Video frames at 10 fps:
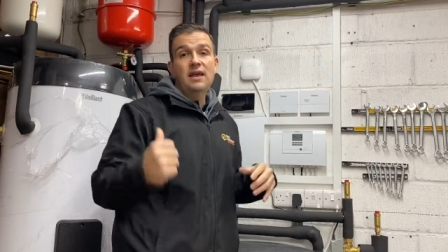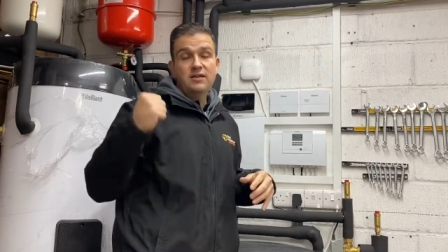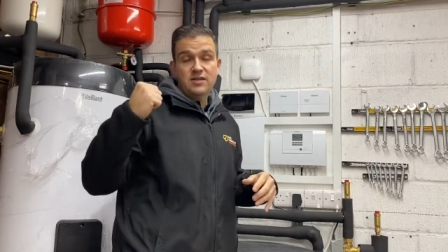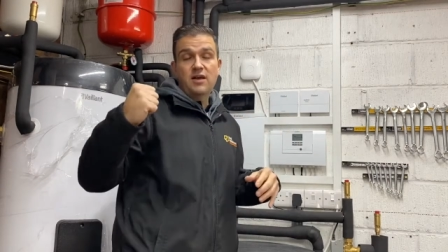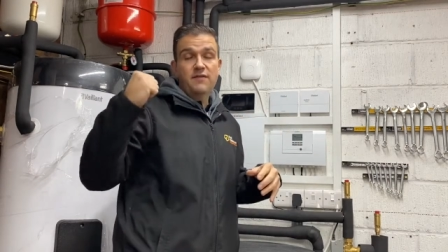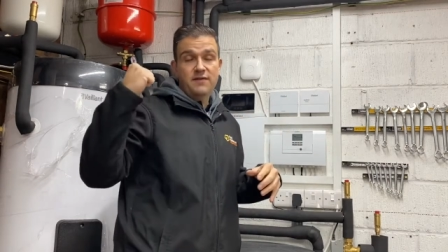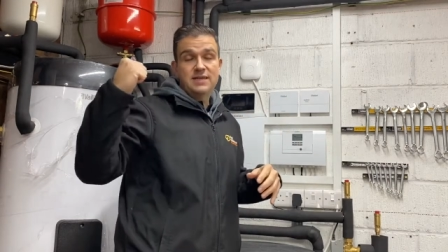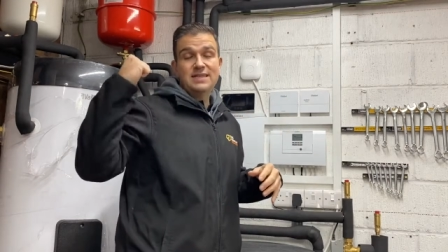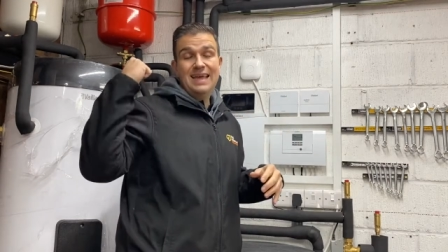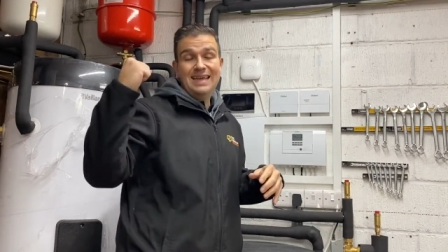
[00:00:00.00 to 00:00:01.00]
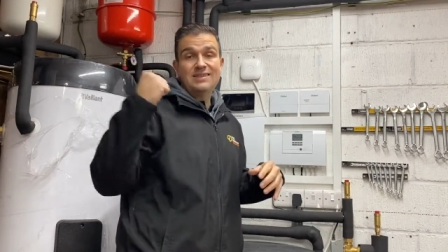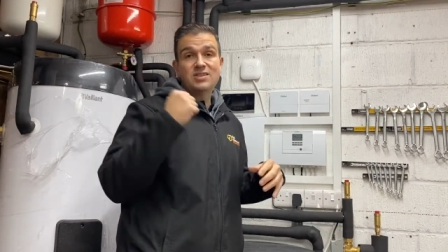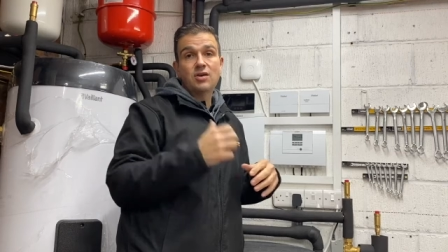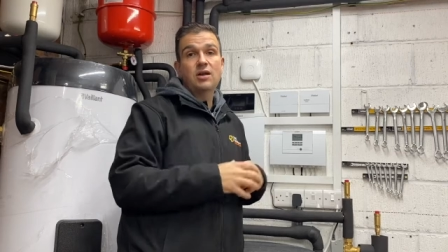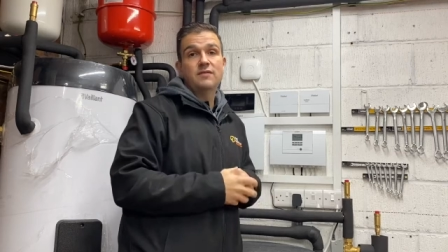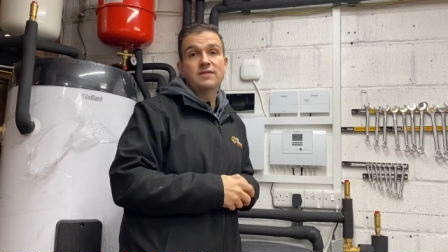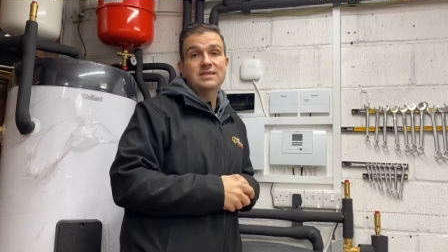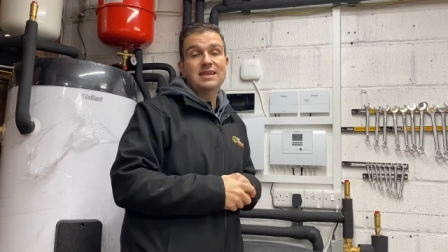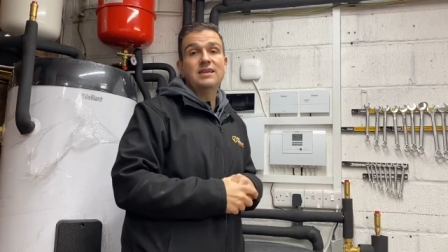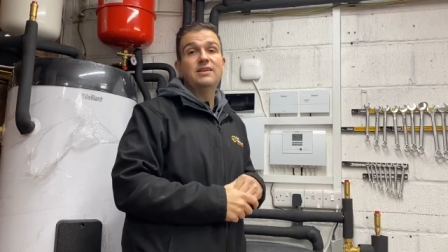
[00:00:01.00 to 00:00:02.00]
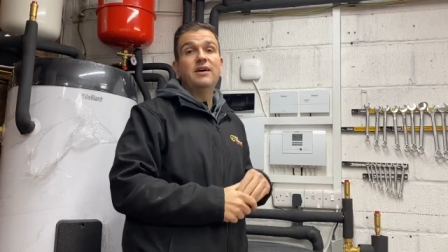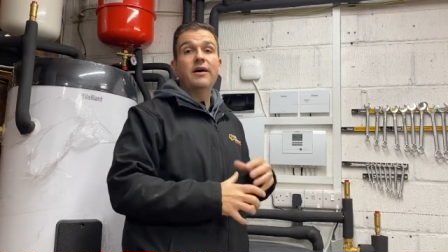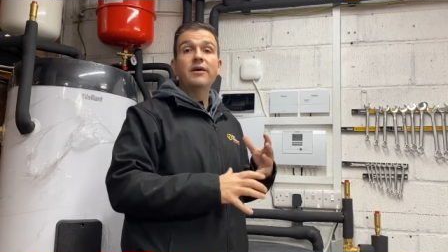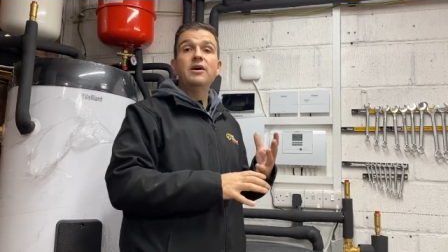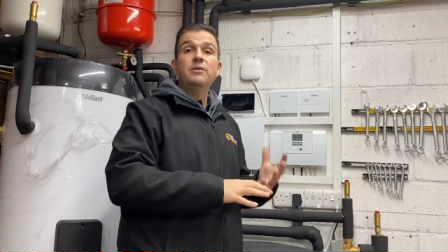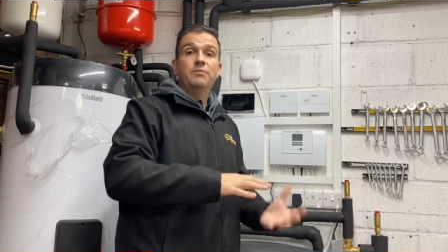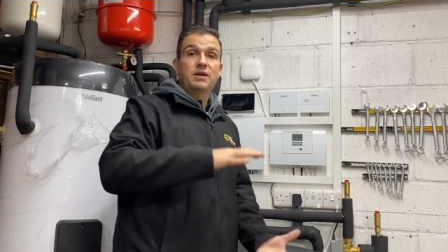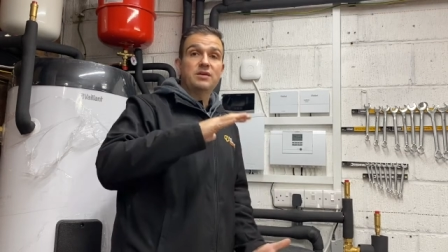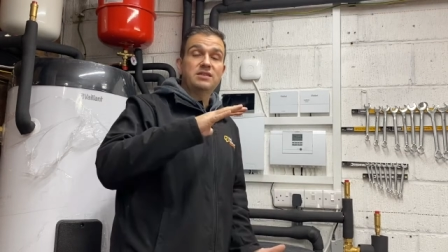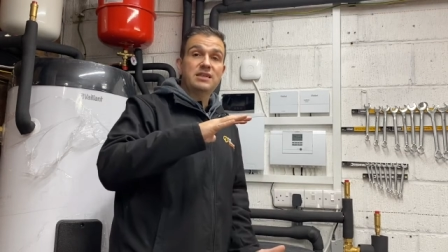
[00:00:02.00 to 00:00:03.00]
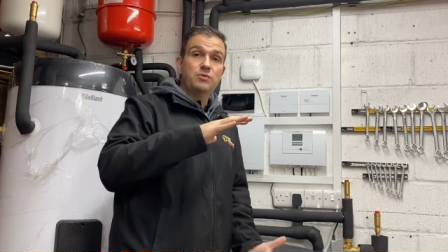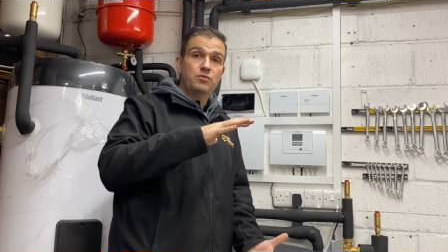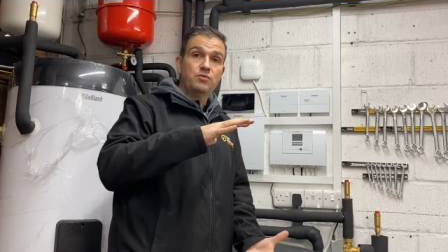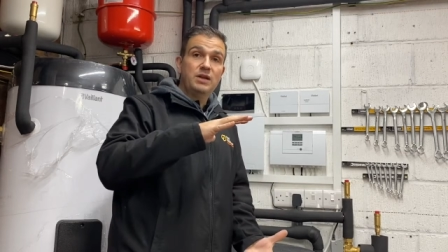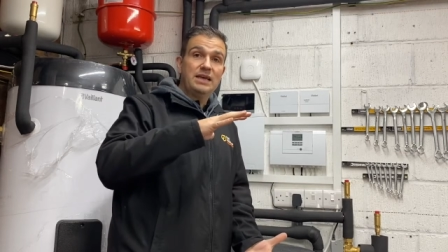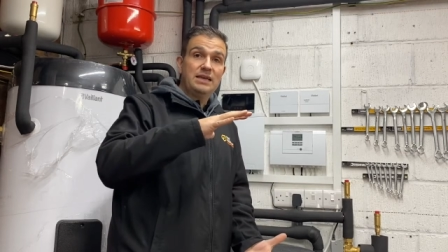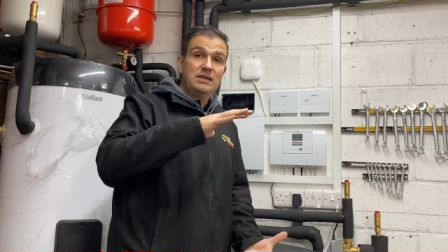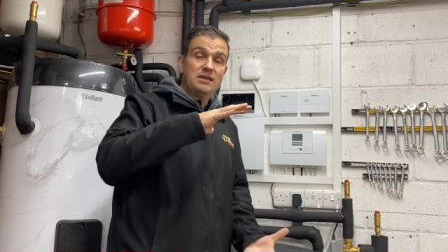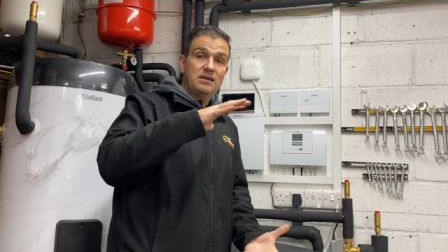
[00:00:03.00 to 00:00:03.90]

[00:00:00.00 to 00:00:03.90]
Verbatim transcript: surface inside of the cylinder because it will need